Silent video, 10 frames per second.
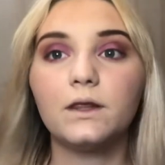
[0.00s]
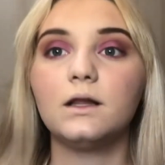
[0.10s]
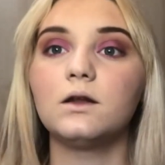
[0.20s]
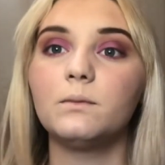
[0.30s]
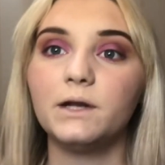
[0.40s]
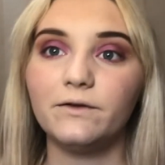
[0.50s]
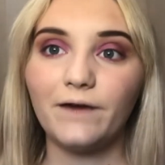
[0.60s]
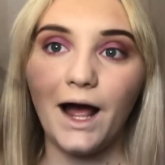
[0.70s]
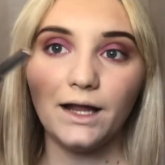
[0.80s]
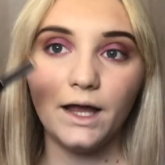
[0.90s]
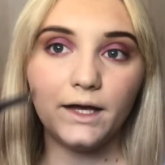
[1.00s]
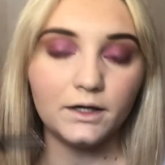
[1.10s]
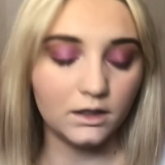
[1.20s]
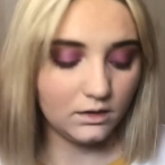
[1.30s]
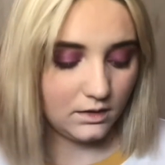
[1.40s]
a little bit of
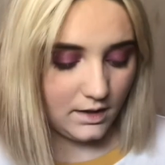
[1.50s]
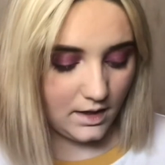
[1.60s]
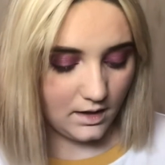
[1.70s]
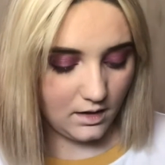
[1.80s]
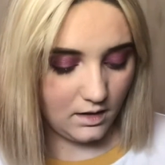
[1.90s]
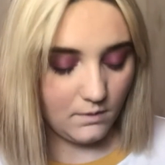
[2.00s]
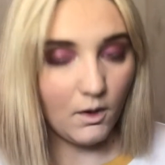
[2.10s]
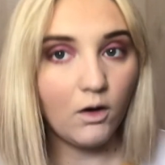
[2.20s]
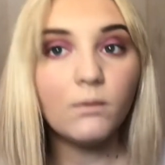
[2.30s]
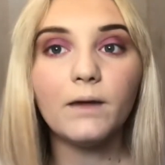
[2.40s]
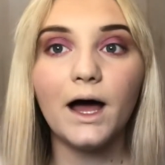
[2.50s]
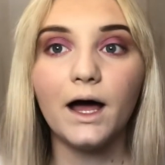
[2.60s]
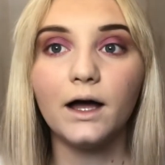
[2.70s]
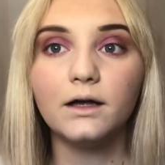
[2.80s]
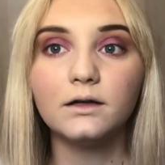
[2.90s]
eyeliner on
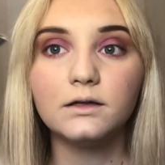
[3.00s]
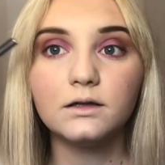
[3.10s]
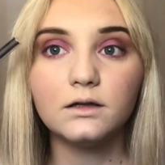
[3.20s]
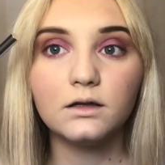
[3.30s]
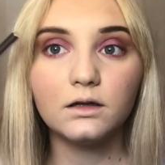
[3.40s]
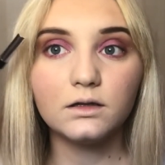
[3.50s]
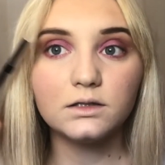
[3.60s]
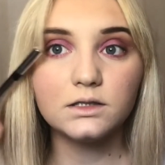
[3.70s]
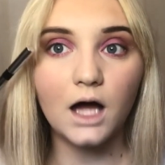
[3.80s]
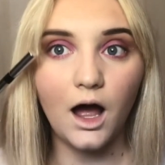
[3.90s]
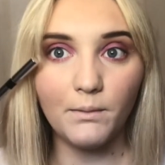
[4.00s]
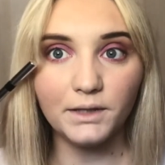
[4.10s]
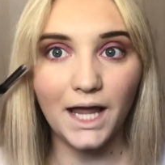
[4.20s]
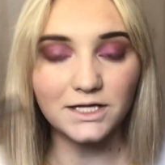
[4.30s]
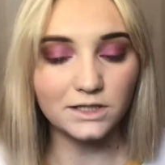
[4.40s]
my top
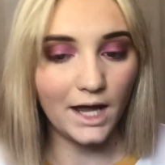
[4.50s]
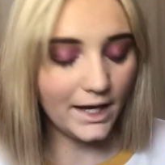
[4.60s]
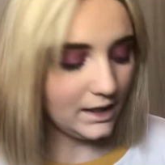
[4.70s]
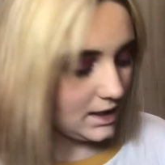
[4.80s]
lash line.